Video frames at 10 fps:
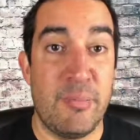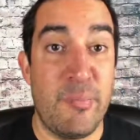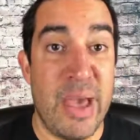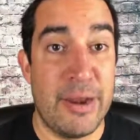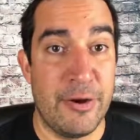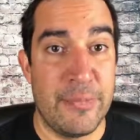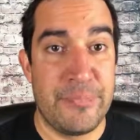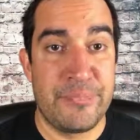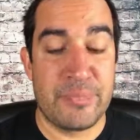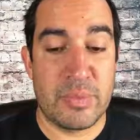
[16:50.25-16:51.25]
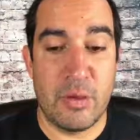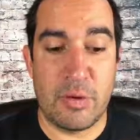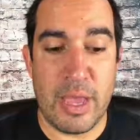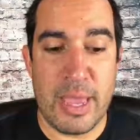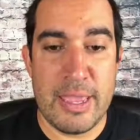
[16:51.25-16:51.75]
better,
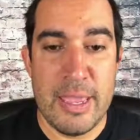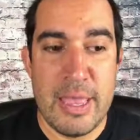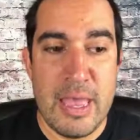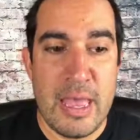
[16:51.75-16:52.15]
okay,